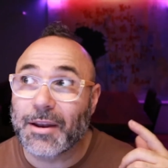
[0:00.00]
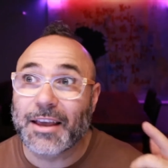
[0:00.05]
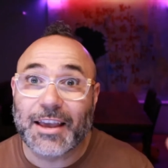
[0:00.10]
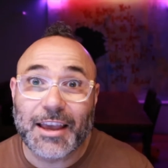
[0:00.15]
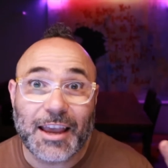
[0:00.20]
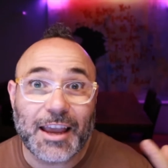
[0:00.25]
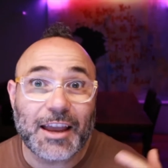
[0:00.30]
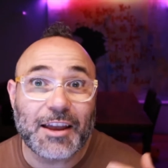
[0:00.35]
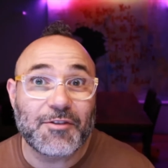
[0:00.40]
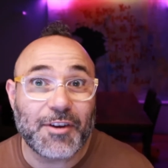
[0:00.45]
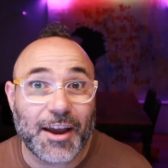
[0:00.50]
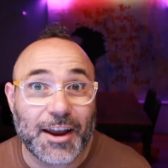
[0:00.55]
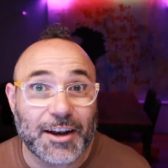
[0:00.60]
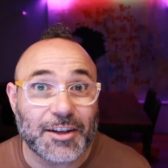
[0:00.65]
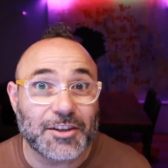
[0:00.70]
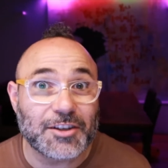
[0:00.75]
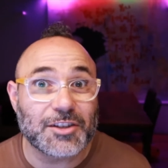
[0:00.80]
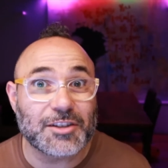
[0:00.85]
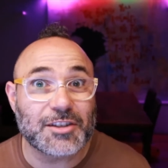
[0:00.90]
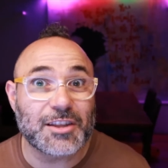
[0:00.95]
of key
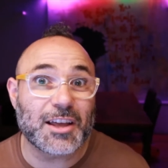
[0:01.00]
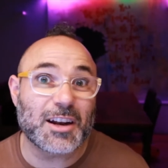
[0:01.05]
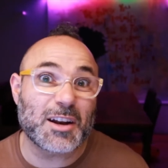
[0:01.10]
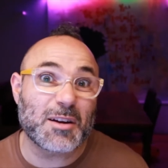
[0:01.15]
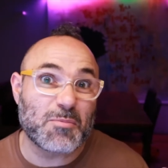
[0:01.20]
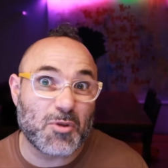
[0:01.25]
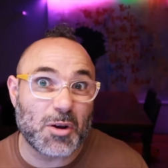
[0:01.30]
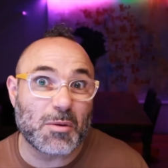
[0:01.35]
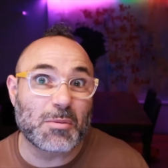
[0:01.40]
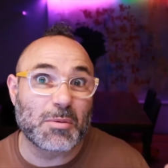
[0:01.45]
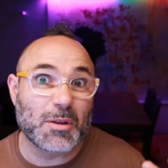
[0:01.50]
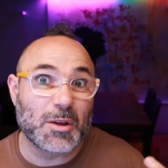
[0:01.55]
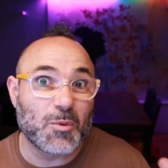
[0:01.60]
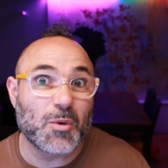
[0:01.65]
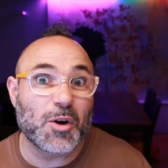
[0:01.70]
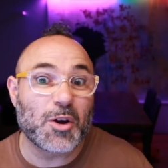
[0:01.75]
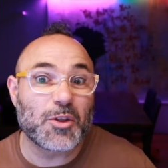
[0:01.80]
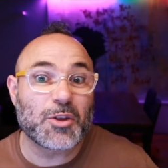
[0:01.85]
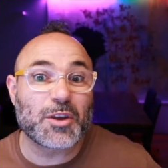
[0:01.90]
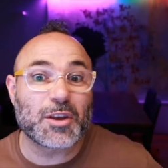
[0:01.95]
advantages that are probably
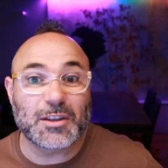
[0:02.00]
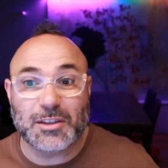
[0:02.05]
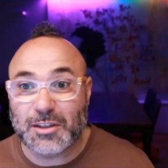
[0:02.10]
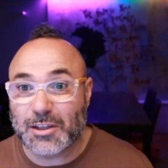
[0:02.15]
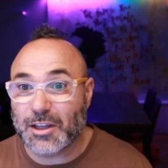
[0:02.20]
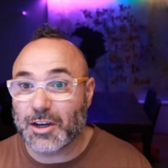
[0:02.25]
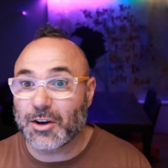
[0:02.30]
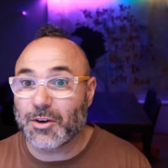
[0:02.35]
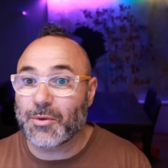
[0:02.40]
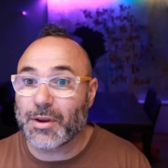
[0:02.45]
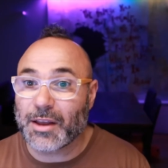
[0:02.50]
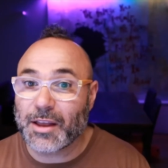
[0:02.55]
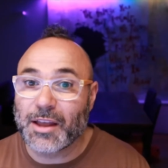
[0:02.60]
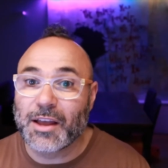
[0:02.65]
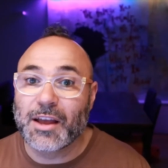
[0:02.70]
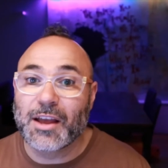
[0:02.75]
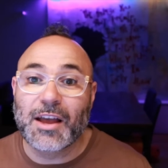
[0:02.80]
worth considering.